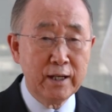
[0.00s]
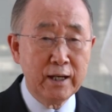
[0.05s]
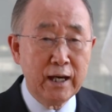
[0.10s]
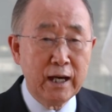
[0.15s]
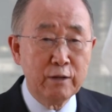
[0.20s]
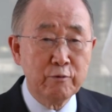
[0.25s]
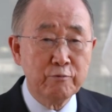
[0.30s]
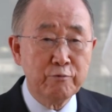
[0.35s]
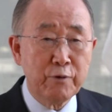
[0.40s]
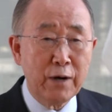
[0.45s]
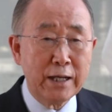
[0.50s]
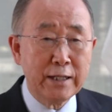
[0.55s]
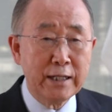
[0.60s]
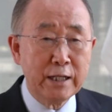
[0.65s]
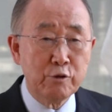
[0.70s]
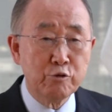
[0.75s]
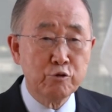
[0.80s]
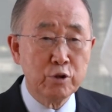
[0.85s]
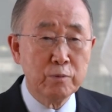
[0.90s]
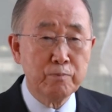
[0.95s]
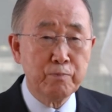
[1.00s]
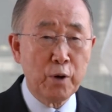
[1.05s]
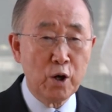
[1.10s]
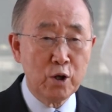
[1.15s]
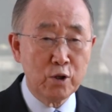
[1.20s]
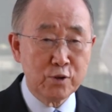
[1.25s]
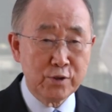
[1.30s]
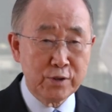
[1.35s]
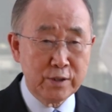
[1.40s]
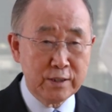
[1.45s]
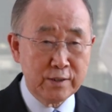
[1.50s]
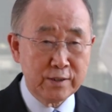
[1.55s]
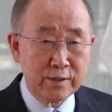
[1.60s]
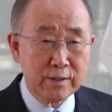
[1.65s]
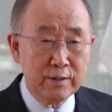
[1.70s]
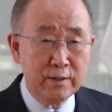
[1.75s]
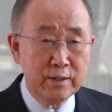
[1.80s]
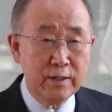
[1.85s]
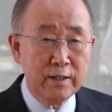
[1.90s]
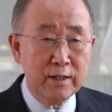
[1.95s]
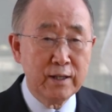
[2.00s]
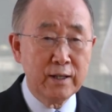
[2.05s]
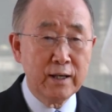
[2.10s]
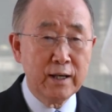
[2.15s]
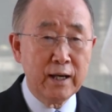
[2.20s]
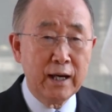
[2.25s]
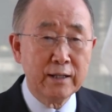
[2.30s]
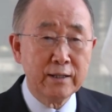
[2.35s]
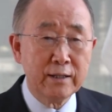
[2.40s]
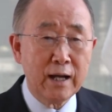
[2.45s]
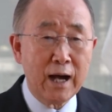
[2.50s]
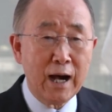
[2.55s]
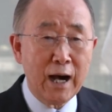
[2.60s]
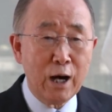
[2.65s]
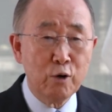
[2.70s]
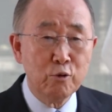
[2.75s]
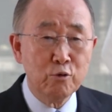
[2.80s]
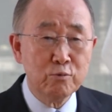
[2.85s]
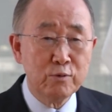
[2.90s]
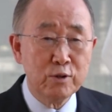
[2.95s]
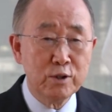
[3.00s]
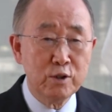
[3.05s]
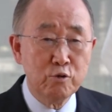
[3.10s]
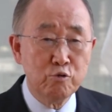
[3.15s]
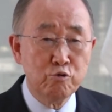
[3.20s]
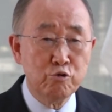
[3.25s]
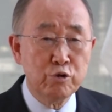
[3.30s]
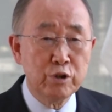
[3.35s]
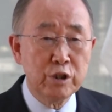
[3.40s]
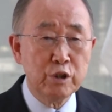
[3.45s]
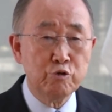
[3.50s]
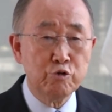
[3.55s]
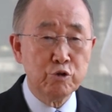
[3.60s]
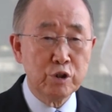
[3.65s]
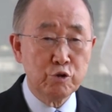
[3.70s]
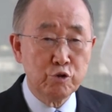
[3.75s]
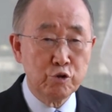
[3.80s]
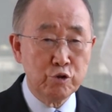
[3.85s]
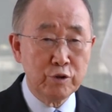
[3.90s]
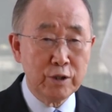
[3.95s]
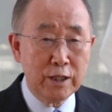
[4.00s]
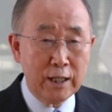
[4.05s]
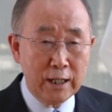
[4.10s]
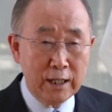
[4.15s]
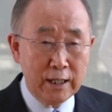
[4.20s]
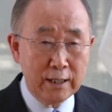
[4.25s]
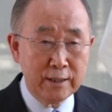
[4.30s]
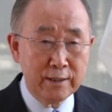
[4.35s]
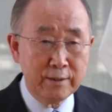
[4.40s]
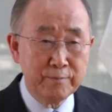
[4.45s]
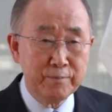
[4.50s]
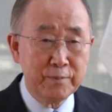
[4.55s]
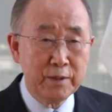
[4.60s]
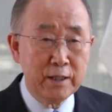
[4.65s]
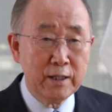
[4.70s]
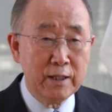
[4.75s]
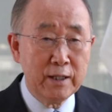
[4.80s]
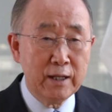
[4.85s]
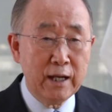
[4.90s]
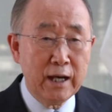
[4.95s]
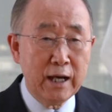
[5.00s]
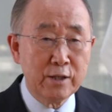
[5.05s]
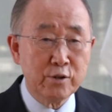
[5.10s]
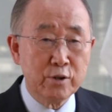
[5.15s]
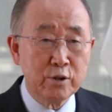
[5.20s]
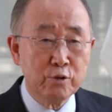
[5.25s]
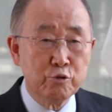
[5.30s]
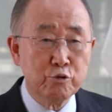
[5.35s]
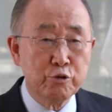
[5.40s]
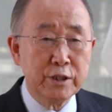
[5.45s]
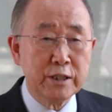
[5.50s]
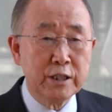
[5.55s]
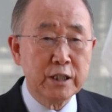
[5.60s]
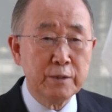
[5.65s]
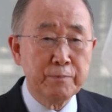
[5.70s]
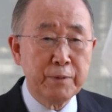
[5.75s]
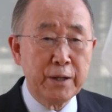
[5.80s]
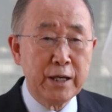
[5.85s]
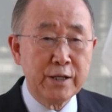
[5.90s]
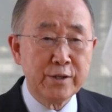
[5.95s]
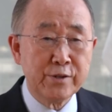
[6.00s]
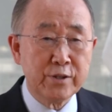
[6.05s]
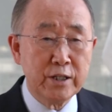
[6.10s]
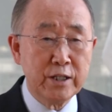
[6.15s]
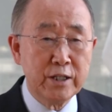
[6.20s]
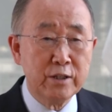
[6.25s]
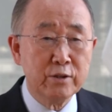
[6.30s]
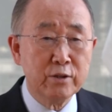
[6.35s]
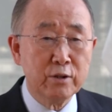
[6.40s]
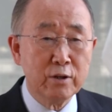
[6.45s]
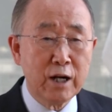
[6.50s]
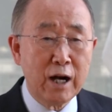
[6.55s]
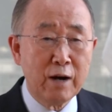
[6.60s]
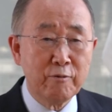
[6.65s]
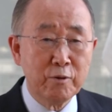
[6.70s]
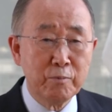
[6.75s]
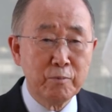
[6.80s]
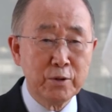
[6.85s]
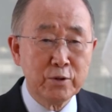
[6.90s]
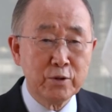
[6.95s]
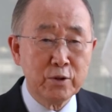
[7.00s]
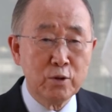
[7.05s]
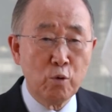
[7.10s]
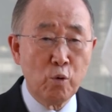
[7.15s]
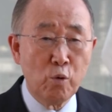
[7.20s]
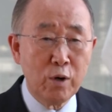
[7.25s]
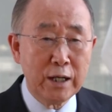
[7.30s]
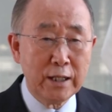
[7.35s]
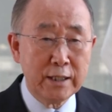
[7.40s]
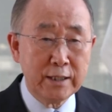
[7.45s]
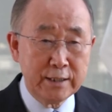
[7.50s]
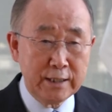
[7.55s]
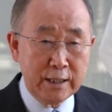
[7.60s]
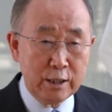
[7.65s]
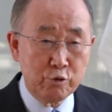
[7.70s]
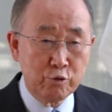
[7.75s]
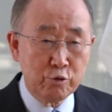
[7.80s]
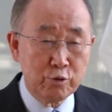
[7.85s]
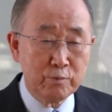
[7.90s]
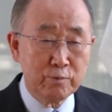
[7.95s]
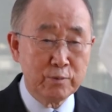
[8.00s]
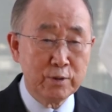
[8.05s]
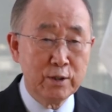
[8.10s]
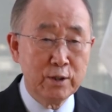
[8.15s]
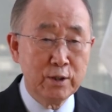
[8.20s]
and financial policies, and how GGGI, as a treaty-based intergovernmental organization